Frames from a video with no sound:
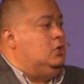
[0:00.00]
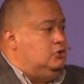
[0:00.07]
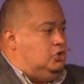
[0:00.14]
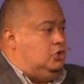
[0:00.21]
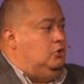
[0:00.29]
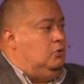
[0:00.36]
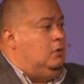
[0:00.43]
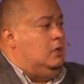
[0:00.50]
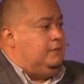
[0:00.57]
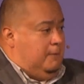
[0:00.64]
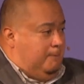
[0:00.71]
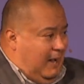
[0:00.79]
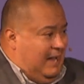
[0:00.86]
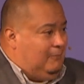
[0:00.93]
to the
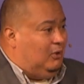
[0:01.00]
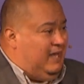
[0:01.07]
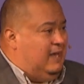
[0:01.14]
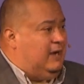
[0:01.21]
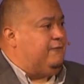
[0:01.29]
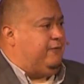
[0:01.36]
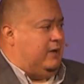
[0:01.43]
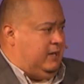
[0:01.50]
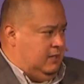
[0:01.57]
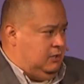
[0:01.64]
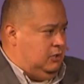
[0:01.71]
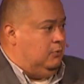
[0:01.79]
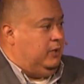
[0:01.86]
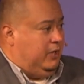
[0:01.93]
Bible edifying
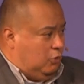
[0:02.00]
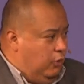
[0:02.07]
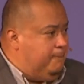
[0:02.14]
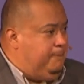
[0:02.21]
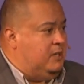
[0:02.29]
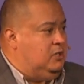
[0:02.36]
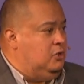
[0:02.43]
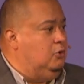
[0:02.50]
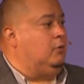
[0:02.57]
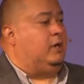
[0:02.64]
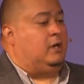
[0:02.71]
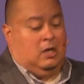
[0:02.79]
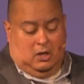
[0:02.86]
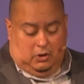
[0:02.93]
you and equipping you
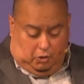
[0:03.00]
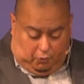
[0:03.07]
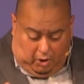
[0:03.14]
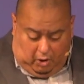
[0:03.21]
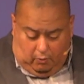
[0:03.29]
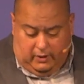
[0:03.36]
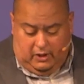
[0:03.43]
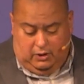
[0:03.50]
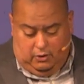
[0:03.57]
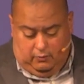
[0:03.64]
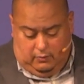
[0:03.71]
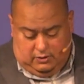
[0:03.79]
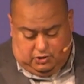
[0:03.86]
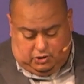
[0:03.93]
and growing
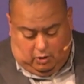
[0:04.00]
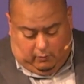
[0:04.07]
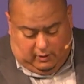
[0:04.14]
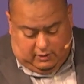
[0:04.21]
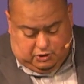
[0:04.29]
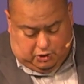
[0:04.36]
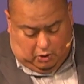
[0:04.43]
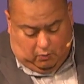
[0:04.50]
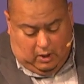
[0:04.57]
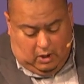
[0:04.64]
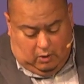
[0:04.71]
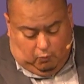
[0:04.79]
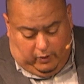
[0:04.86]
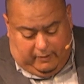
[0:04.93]
you and so on. So
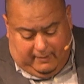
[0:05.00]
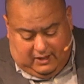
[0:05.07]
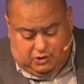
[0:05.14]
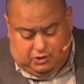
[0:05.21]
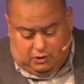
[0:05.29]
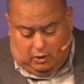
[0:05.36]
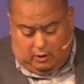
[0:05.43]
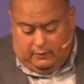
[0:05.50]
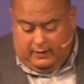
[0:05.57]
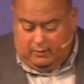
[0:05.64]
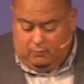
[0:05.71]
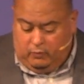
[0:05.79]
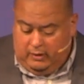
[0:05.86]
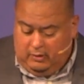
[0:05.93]
we make sure
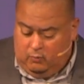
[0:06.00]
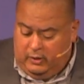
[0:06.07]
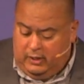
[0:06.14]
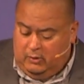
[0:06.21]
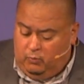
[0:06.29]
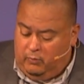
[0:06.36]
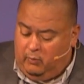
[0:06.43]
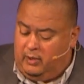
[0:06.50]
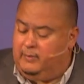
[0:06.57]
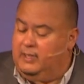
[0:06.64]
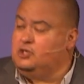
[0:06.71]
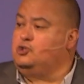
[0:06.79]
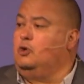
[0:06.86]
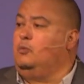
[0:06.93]
that we, we, we want to
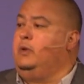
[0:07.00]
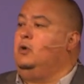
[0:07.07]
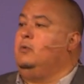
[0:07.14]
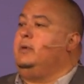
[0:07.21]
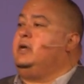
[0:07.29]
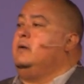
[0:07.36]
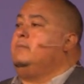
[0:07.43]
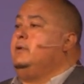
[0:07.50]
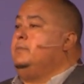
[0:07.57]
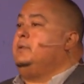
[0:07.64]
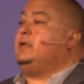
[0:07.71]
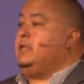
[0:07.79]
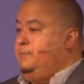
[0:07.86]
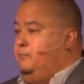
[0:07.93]
make sure we don't become
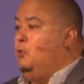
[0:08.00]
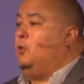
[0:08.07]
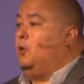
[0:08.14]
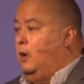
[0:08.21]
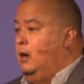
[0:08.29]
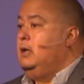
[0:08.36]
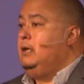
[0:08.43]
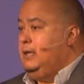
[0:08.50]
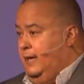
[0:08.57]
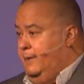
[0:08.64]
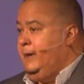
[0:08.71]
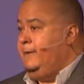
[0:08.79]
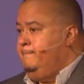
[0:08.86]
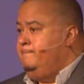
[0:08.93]
biblically poor.
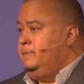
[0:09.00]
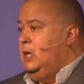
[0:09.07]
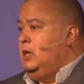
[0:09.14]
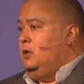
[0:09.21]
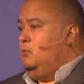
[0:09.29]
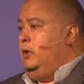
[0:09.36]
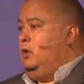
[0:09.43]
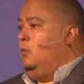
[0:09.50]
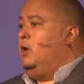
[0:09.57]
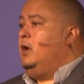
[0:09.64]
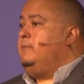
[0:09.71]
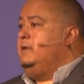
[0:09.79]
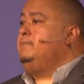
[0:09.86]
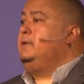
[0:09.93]
Amen? We don't want to
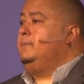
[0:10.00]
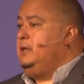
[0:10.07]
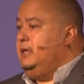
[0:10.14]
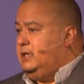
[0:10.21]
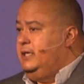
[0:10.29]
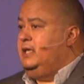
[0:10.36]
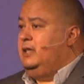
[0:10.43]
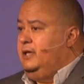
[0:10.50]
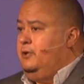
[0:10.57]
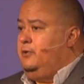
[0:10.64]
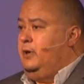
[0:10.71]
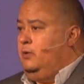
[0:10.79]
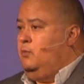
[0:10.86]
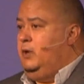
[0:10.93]
be biblically
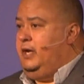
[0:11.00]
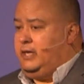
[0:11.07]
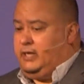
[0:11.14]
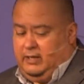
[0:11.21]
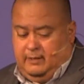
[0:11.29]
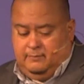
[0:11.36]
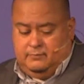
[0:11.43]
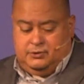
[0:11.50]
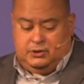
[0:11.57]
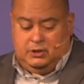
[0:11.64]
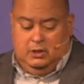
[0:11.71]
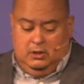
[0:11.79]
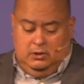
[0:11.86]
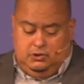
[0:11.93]
illiterate when it comes
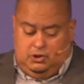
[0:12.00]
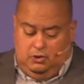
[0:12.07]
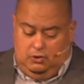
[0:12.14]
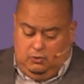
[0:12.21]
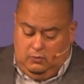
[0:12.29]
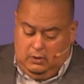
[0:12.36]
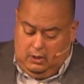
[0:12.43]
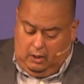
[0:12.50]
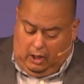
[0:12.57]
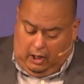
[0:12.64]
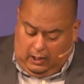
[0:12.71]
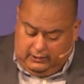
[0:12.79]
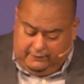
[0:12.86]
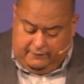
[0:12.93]
to
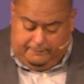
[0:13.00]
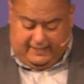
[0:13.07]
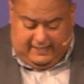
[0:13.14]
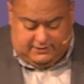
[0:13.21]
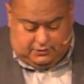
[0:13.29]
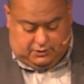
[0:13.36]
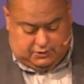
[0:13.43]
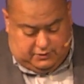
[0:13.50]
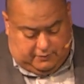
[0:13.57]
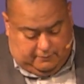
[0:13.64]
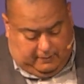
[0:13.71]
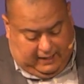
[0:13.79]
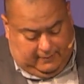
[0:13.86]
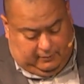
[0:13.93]
all of the passages of the
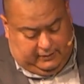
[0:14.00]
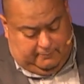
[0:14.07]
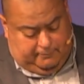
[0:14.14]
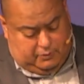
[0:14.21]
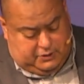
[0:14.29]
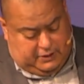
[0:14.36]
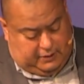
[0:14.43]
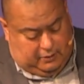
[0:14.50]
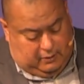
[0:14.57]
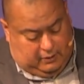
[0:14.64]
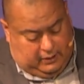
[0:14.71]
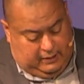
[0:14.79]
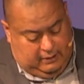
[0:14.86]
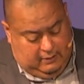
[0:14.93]
Bible, and
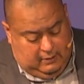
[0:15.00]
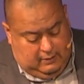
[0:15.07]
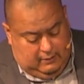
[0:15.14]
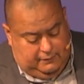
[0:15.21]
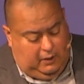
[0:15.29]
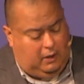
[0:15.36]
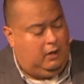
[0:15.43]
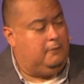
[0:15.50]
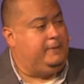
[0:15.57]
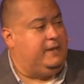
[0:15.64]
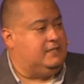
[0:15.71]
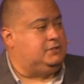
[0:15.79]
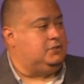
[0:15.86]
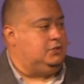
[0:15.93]
particularly the hard
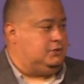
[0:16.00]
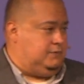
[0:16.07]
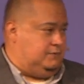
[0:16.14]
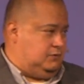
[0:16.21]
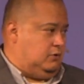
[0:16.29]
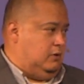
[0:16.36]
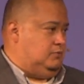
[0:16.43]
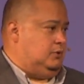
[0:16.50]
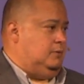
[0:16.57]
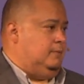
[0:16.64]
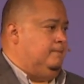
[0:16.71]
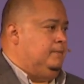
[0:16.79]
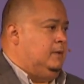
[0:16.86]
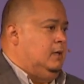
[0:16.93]
passages of Scripture.
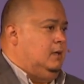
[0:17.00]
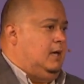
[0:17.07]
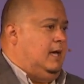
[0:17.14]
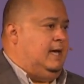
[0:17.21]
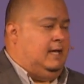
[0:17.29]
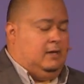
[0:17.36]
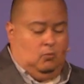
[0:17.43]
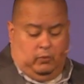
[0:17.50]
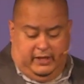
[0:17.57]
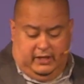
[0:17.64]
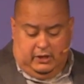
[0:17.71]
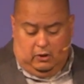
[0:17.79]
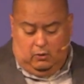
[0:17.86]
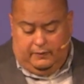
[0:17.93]
And we
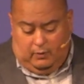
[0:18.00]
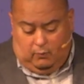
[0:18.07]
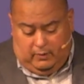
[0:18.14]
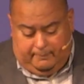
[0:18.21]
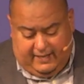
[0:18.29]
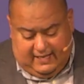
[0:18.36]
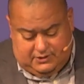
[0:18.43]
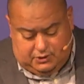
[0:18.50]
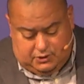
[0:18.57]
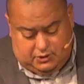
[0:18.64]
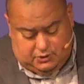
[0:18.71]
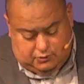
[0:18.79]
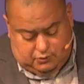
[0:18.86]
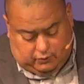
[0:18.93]
know that when
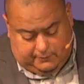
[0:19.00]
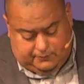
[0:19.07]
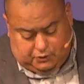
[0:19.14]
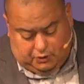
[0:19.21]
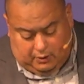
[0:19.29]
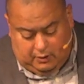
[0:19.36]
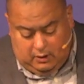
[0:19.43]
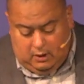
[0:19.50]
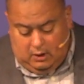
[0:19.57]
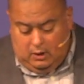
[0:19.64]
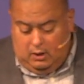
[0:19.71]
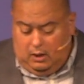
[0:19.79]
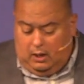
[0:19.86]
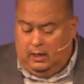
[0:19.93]
passages in Scripture
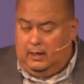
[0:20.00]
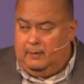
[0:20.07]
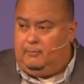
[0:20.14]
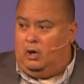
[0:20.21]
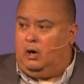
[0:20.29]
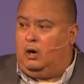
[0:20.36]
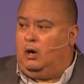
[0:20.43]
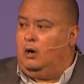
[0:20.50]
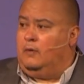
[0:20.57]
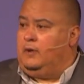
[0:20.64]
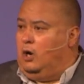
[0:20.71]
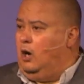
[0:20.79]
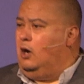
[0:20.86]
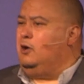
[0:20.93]
uh, are, are the
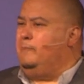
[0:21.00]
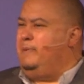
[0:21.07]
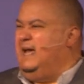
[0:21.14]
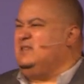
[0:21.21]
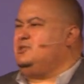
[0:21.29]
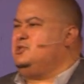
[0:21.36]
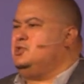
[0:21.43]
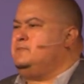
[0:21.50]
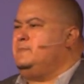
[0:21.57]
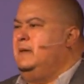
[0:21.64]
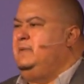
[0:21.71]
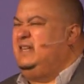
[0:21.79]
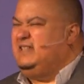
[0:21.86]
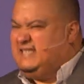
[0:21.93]
harder passages,
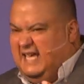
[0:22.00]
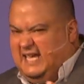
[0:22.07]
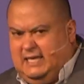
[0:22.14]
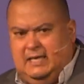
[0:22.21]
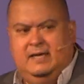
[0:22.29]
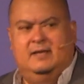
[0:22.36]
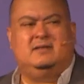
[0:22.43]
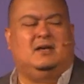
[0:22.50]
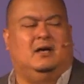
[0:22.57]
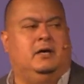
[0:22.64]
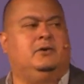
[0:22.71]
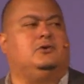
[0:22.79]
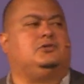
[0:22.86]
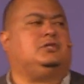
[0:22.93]
maybe to take in, to
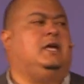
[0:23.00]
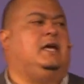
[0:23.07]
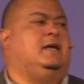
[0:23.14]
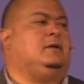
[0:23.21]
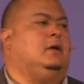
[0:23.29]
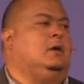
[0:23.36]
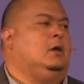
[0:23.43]
understand,